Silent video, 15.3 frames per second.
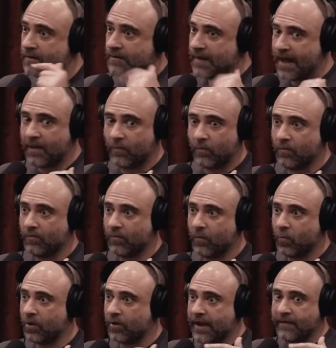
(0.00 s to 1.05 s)
that
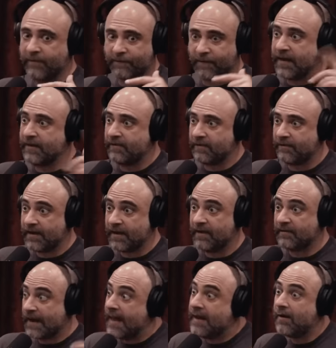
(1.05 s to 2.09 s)
were like friends of
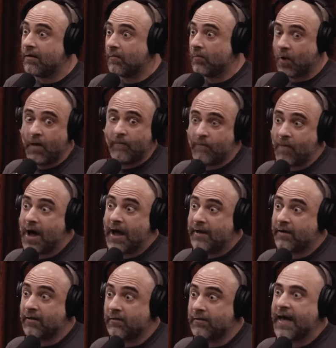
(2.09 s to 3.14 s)
his and well
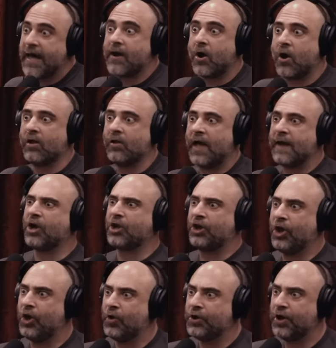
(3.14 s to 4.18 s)
mine that are like
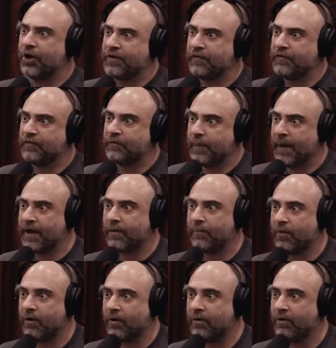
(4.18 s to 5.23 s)
you you're despicable